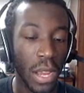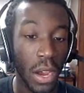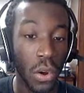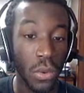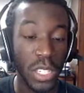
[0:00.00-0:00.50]

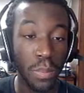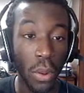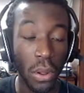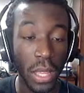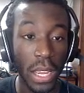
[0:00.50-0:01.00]
Oh, it's
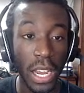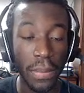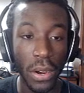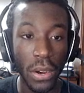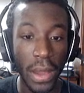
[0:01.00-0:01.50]
bulking
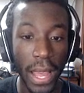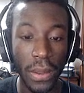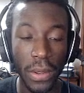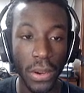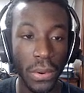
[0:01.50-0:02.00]
up. Oh,
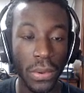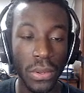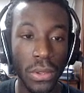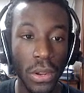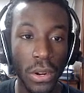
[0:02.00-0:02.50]
hell no.
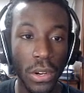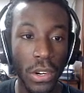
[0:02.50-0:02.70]
No.